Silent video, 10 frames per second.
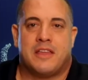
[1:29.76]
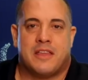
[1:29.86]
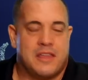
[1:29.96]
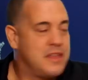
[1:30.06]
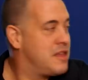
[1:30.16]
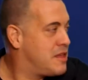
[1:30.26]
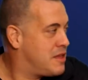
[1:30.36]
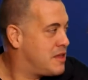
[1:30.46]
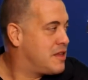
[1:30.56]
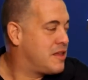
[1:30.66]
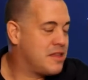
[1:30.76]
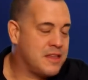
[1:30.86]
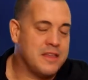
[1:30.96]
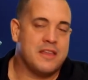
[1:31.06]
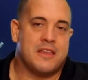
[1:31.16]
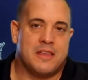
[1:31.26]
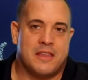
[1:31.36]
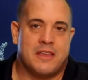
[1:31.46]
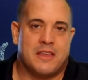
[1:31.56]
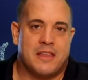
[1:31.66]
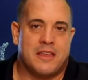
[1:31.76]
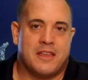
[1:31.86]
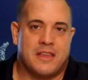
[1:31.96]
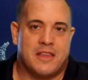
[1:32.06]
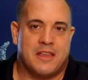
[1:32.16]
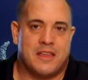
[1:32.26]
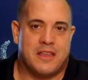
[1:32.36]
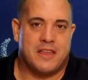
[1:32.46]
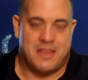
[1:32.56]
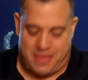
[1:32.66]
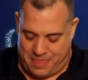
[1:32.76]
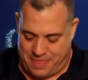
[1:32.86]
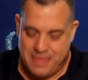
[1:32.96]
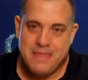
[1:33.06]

No words are spoken by the person on screen.